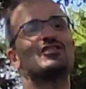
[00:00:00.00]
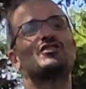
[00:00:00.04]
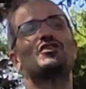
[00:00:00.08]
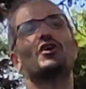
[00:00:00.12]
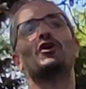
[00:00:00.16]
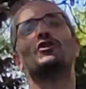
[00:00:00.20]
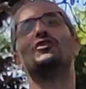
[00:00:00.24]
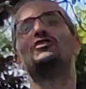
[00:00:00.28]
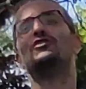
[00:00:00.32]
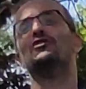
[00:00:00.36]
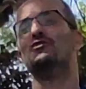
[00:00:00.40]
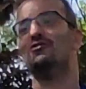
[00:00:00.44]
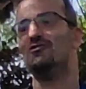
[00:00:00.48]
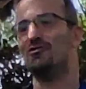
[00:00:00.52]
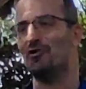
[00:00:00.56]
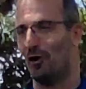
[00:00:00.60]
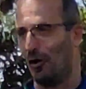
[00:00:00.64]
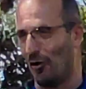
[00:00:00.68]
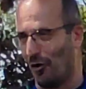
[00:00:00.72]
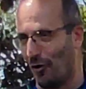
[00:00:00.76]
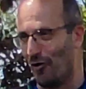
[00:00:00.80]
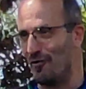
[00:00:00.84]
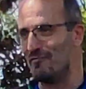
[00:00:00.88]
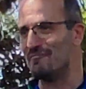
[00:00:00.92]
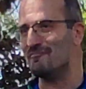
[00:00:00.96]
So you
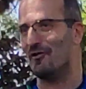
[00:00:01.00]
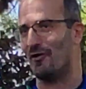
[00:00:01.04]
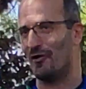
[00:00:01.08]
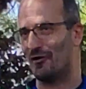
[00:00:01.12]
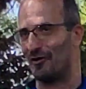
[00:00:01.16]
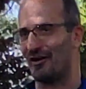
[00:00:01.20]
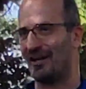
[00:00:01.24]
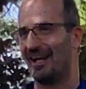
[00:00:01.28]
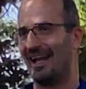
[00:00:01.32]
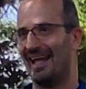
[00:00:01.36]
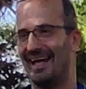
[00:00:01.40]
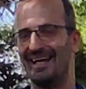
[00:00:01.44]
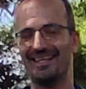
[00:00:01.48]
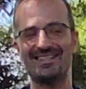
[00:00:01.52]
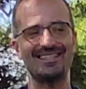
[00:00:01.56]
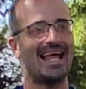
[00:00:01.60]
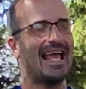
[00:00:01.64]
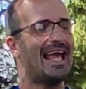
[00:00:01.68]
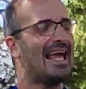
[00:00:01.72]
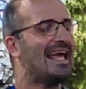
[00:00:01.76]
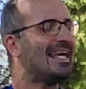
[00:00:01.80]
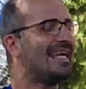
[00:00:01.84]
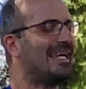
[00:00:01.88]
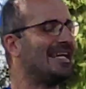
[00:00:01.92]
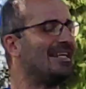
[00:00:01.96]
know, more or less,
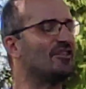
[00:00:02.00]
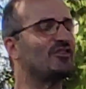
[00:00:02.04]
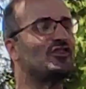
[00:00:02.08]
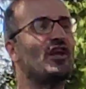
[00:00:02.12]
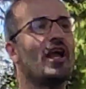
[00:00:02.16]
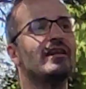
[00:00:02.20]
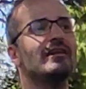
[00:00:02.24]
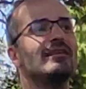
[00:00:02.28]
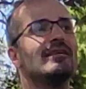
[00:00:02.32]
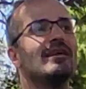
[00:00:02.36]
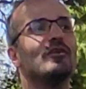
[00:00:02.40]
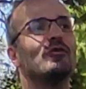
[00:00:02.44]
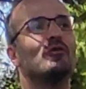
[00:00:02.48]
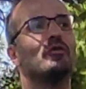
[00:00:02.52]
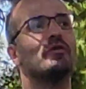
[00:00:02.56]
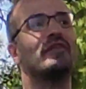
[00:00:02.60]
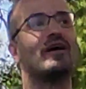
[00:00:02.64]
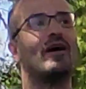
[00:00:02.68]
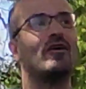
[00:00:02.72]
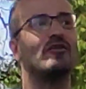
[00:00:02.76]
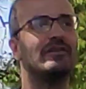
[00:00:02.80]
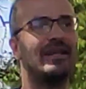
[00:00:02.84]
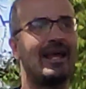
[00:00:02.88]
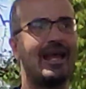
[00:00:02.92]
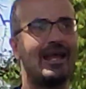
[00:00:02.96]
in general with
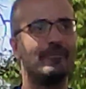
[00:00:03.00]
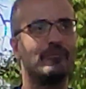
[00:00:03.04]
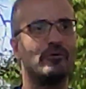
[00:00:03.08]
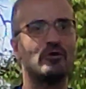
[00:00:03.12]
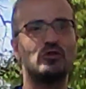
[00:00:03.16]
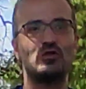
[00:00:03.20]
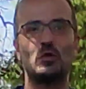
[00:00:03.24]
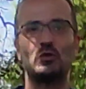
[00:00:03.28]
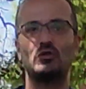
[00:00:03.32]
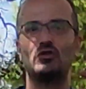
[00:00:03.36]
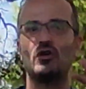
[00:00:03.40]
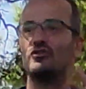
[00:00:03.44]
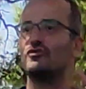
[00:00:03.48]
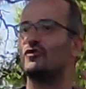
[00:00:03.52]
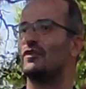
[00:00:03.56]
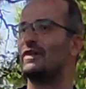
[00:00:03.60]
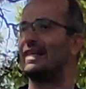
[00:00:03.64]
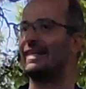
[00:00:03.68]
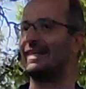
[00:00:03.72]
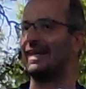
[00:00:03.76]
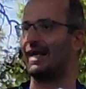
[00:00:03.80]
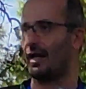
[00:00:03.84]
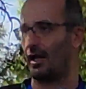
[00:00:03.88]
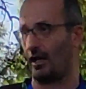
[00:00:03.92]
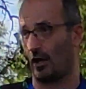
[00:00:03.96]
our neighbors we don't really
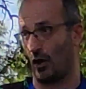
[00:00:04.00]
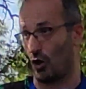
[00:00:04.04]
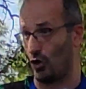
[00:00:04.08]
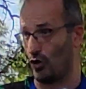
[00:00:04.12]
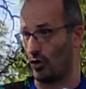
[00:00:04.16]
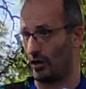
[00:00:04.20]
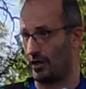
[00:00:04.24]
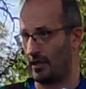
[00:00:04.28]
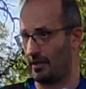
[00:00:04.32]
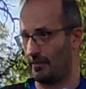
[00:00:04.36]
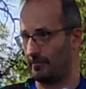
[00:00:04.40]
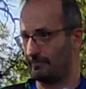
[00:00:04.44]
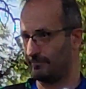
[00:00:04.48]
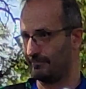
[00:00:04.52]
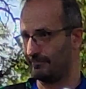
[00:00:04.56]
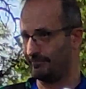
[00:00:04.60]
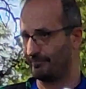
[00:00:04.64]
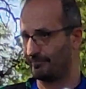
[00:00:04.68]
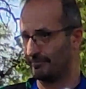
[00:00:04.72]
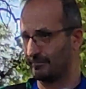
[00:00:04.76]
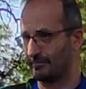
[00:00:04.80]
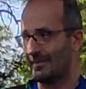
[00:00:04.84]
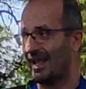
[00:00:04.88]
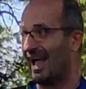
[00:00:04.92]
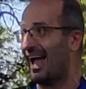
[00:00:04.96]
get along,
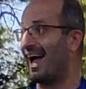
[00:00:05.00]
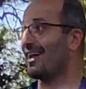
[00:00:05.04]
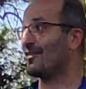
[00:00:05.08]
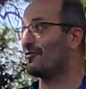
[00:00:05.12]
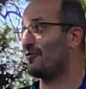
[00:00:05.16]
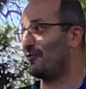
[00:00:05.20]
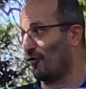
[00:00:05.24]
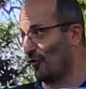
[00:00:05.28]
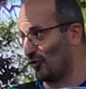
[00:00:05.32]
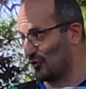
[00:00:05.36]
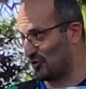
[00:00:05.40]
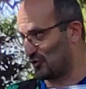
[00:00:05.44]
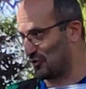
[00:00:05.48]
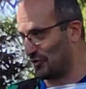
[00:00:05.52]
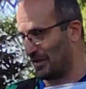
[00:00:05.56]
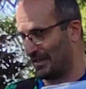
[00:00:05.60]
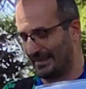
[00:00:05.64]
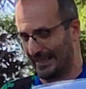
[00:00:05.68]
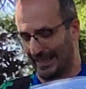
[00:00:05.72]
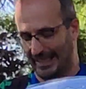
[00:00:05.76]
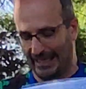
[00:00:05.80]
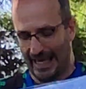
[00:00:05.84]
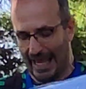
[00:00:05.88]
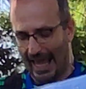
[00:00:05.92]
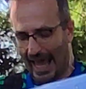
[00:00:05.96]

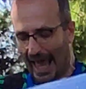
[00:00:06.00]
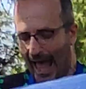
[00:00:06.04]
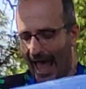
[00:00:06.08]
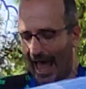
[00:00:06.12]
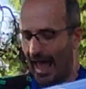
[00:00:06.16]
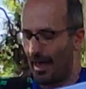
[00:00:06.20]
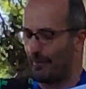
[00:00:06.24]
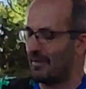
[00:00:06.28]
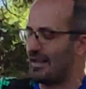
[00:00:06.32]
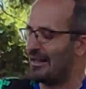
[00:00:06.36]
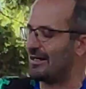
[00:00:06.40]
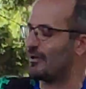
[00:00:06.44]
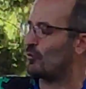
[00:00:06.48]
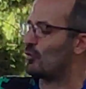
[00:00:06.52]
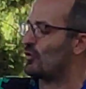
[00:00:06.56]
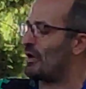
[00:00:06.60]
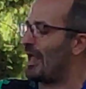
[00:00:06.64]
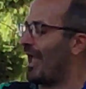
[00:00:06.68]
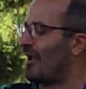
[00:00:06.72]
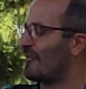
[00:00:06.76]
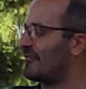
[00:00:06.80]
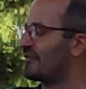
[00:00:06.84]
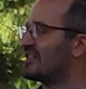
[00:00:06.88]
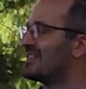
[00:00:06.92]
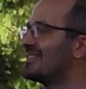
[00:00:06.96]
unfortunately. I mean, we
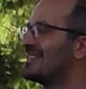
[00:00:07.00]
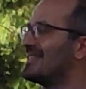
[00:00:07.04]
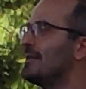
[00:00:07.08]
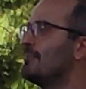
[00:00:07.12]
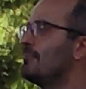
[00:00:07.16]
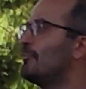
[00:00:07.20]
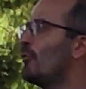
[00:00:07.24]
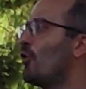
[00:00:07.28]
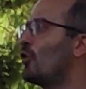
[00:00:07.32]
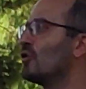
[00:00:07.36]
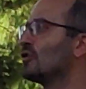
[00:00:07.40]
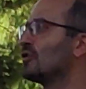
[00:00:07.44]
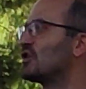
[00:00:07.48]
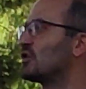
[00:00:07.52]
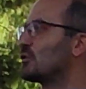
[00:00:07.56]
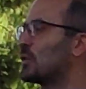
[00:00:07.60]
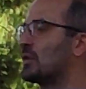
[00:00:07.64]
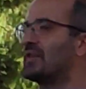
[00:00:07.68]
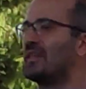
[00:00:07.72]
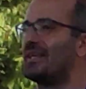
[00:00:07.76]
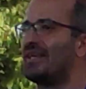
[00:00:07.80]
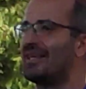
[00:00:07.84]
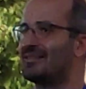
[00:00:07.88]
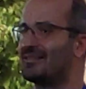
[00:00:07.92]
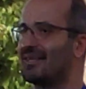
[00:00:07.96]
have sea borders with
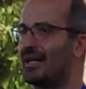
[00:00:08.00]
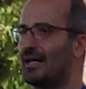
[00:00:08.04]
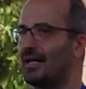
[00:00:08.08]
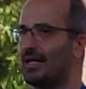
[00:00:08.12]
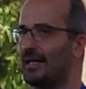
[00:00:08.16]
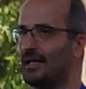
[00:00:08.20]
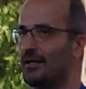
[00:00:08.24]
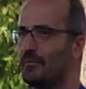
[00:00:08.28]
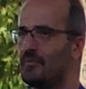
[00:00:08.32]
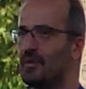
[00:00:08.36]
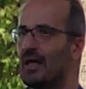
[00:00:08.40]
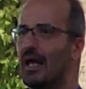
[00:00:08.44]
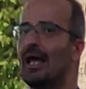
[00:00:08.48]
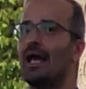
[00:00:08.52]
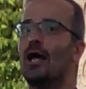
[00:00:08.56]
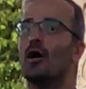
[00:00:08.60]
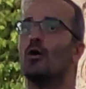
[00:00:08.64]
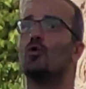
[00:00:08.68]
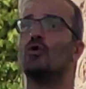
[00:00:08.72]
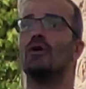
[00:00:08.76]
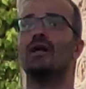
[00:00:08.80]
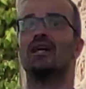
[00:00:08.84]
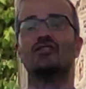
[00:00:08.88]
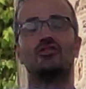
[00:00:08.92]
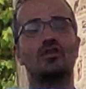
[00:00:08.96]
Italy.
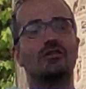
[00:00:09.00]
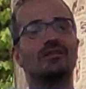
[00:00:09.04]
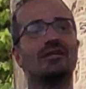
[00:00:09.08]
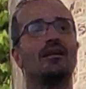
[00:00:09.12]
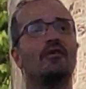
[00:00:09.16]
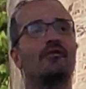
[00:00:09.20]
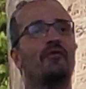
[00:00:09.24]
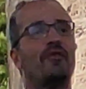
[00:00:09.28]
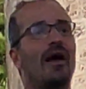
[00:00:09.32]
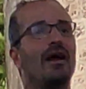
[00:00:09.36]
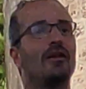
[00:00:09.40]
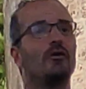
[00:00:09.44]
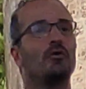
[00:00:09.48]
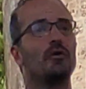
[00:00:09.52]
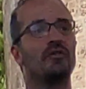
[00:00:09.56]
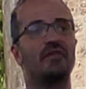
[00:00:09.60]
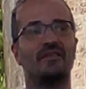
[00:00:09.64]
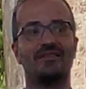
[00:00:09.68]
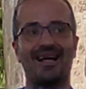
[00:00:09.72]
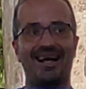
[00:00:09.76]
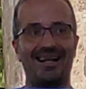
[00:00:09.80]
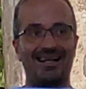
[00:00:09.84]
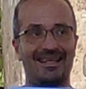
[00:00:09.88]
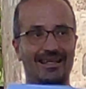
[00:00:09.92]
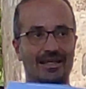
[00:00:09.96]
We are totally fine with
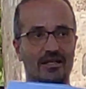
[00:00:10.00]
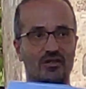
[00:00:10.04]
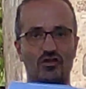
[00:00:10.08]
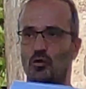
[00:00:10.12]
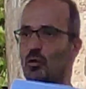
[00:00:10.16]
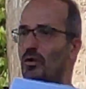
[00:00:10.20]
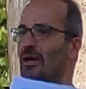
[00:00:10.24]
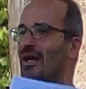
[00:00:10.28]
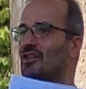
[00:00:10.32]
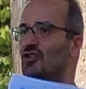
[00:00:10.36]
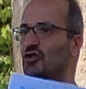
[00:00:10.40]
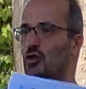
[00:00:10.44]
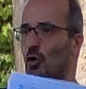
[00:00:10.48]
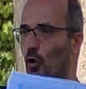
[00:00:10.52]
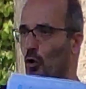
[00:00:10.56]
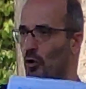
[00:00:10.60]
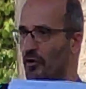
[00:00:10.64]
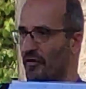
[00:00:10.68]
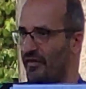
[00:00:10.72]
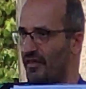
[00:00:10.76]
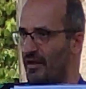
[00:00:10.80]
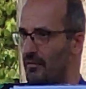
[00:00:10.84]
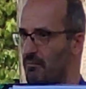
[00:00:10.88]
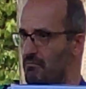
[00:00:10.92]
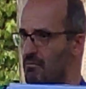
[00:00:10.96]
Italians. We adore
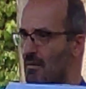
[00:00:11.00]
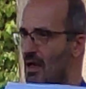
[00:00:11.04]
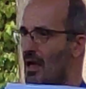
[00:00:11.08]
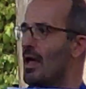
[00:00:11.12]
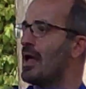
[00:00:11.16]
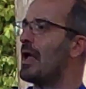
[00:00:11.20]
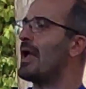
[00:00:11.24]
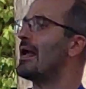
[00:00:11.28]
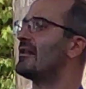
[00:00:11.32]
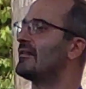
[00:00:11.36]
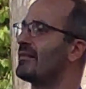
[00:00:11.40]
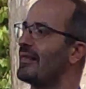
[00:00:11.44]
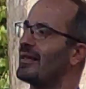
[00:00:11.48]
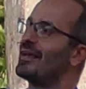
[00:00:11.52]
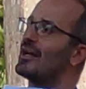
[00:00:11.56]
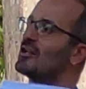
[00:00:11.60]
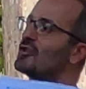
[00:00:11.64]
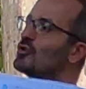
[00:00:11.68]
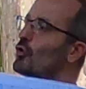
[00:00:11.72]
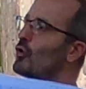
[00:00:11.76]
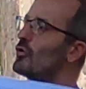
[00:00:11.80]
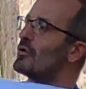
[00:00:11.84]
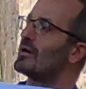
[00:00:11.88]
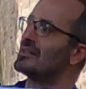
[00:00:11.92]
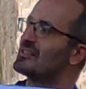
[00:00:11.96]
them and they
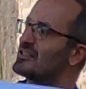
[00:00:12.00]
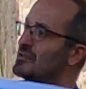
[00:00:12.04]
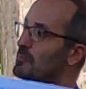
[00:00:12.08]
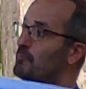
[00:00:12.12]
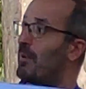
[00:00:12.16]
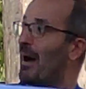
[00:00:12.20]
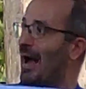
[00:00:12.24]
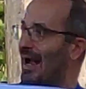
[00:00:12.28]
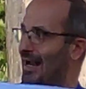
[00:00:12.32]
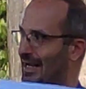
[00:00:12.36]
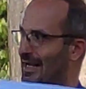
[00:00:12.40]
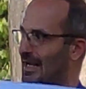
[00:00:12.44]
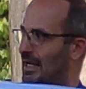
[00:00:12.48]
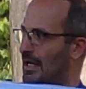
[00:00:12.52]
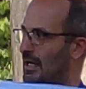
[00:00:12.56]
adore us back.